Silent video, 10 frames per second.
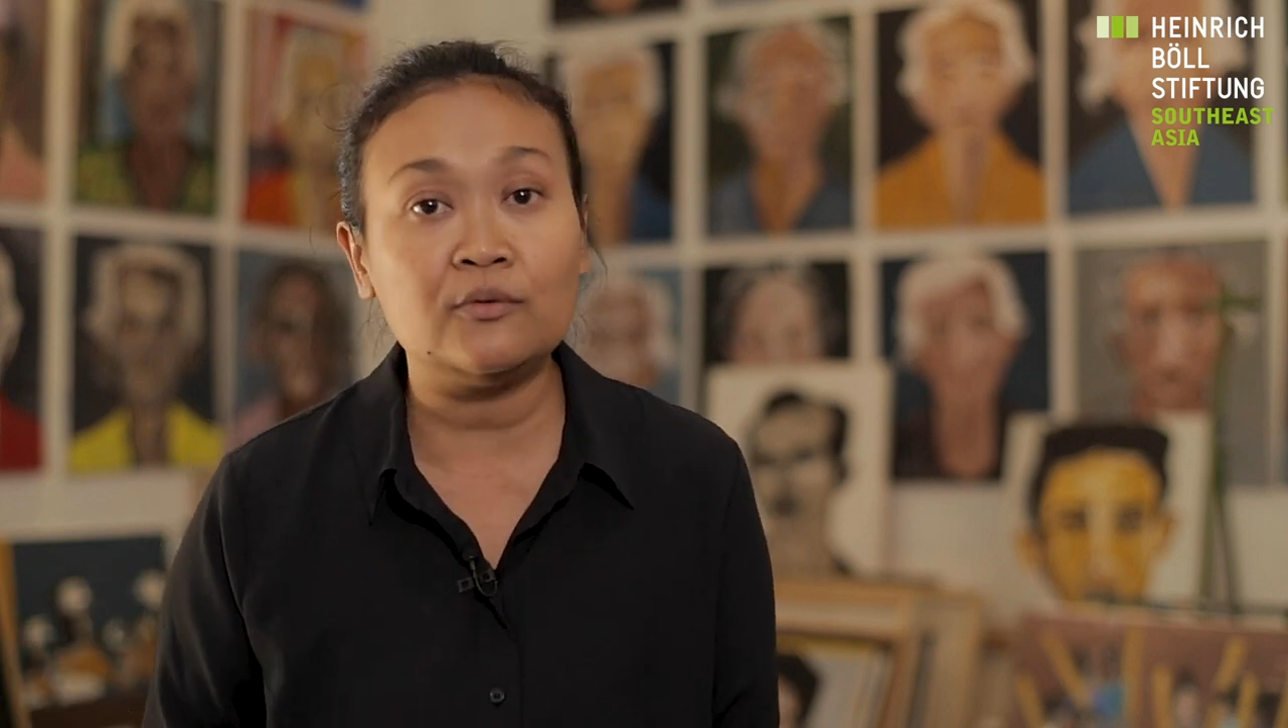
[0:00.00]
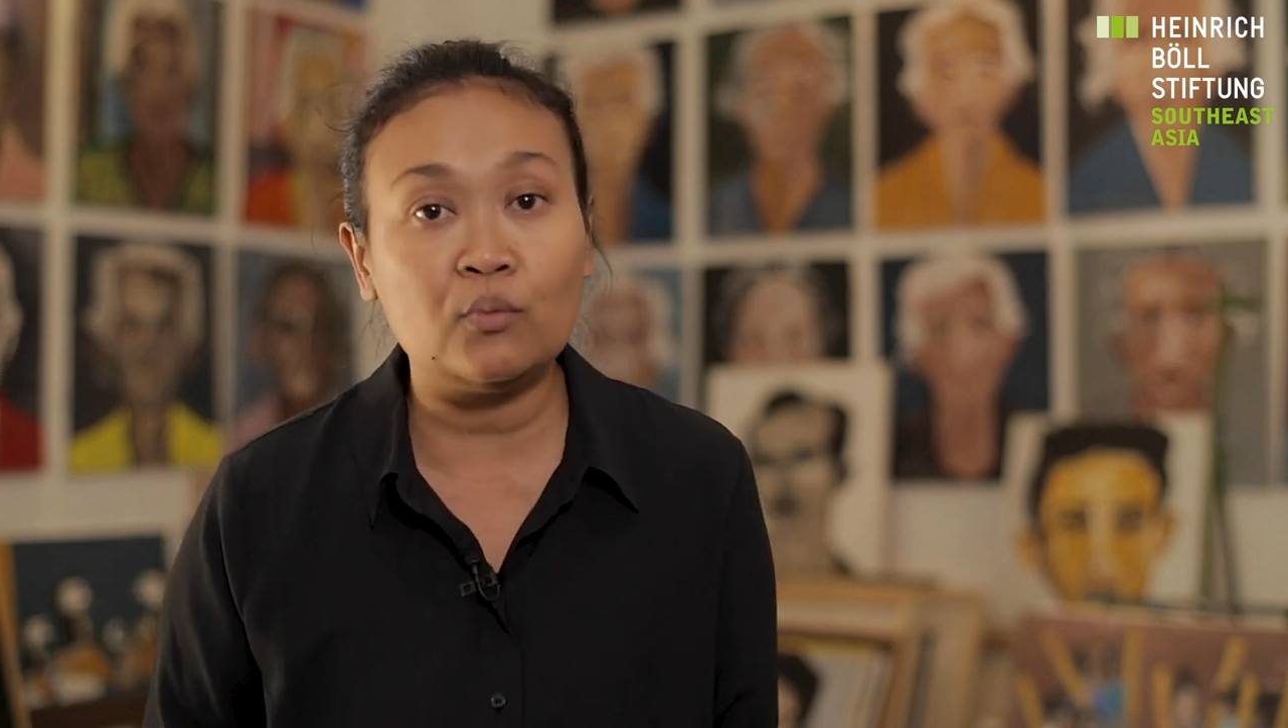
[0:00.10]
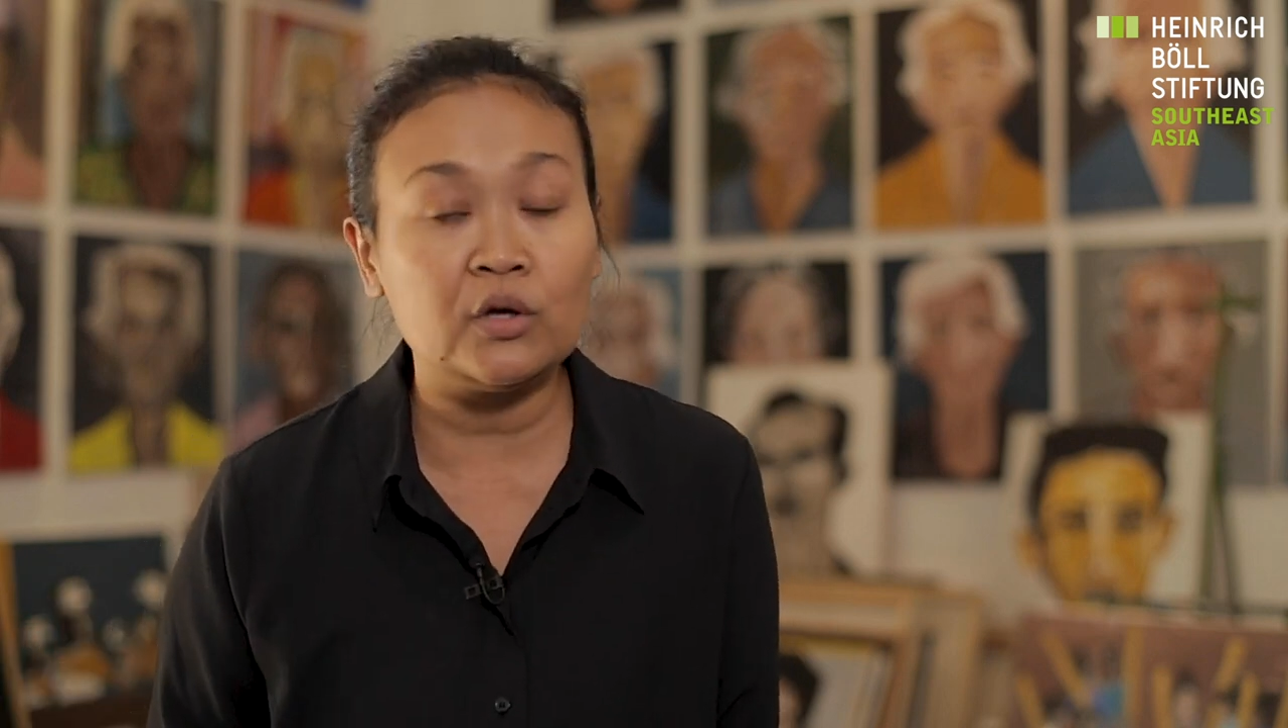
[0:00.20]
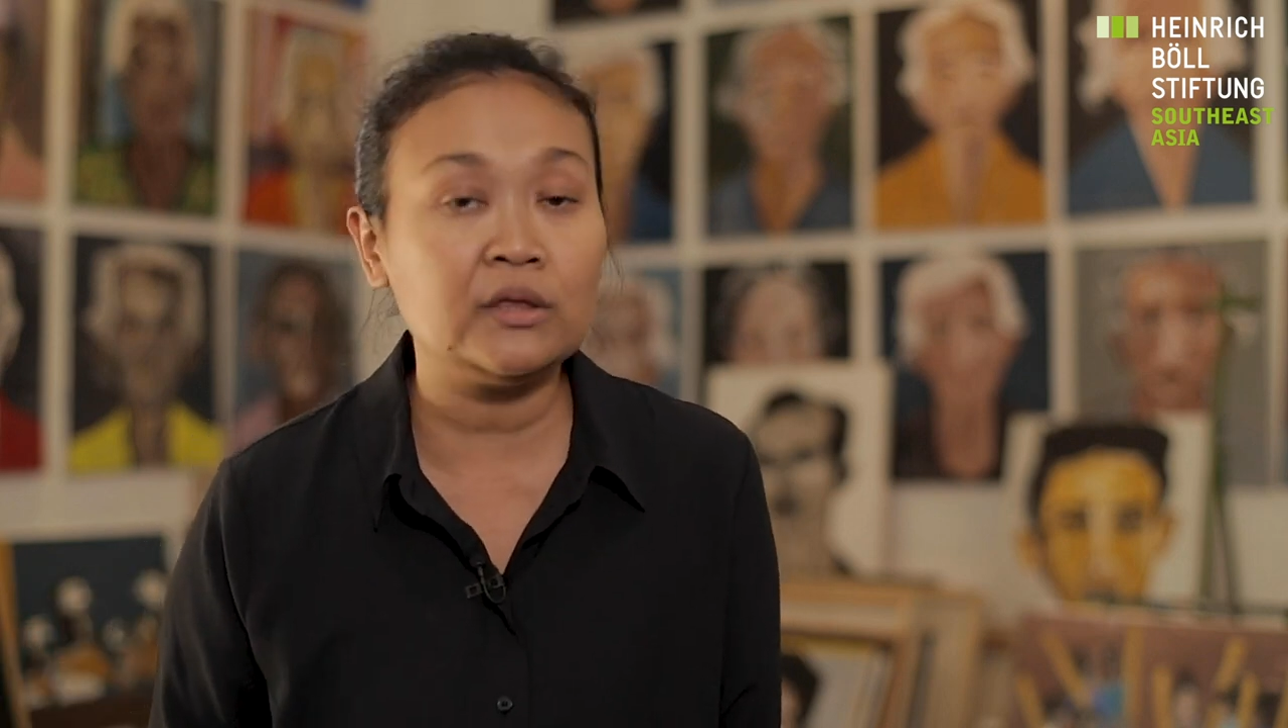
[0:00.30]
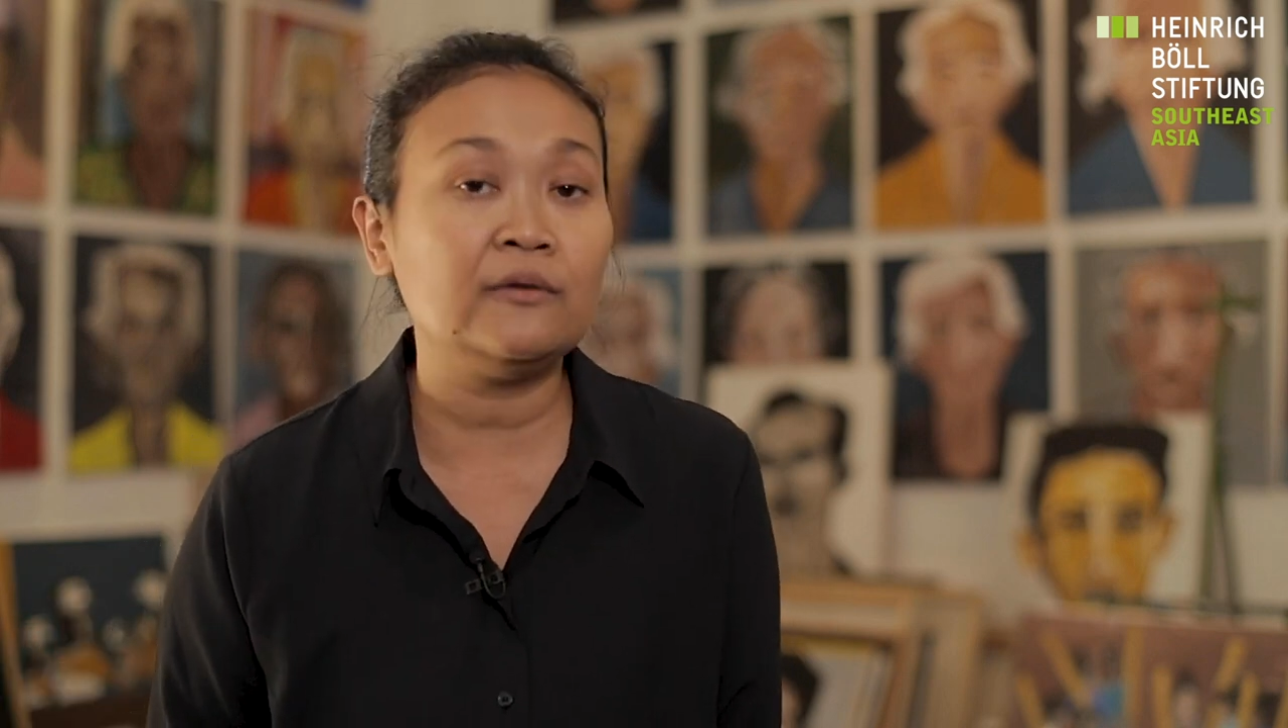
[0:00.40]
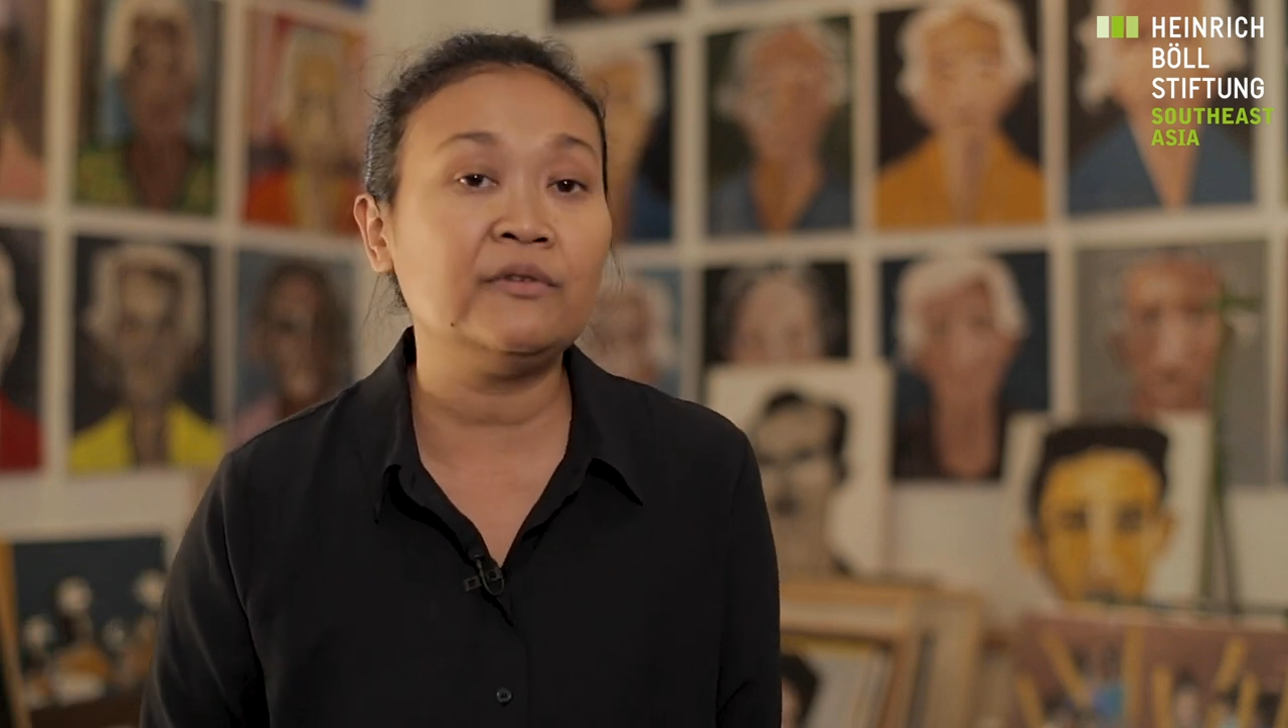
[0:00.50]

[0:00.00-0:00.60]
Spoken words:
the water.